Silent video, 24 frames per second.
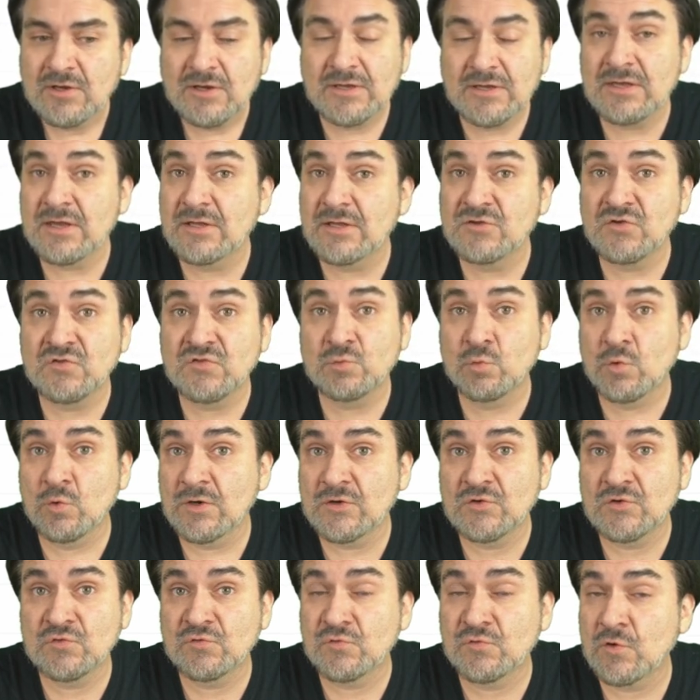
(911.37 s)
Again, this
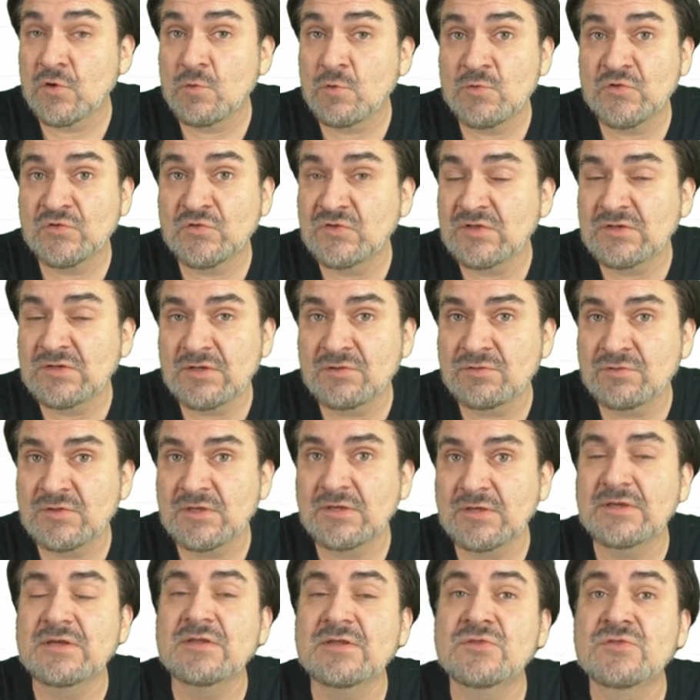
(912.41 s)
works for almost
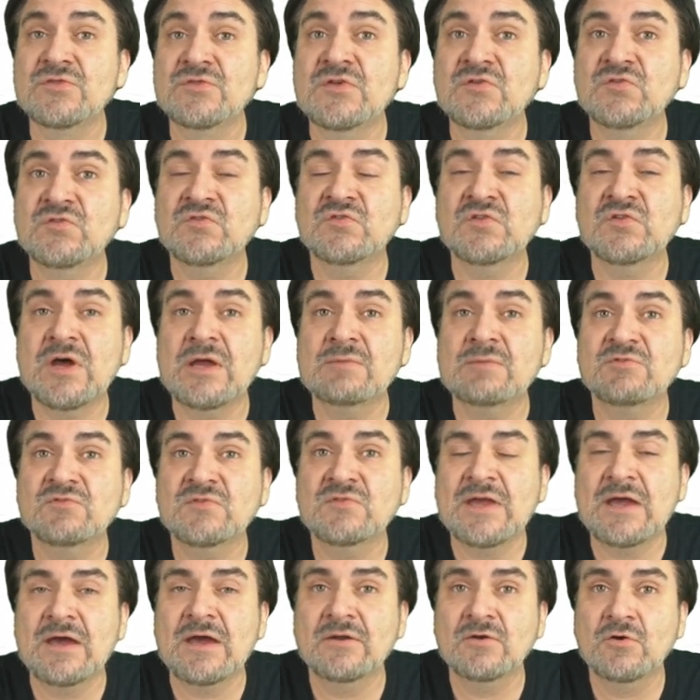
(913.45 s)
anything in this type
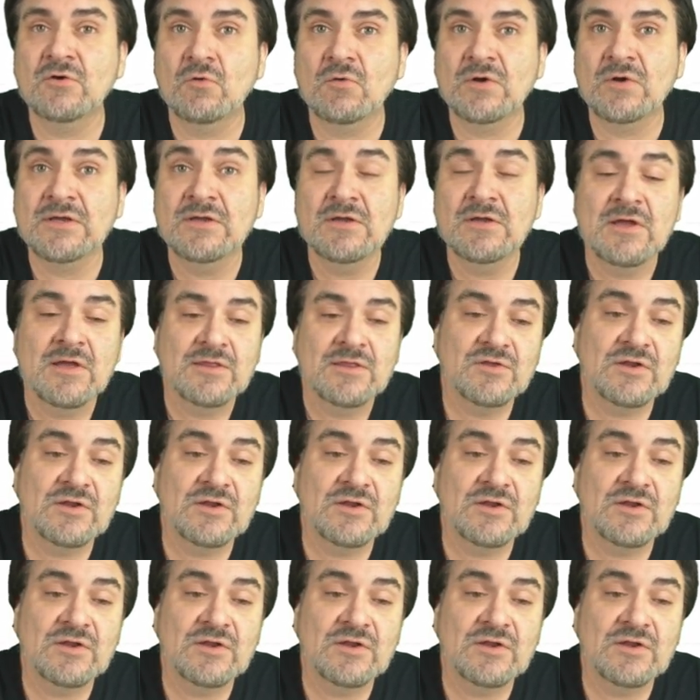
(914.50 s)
of category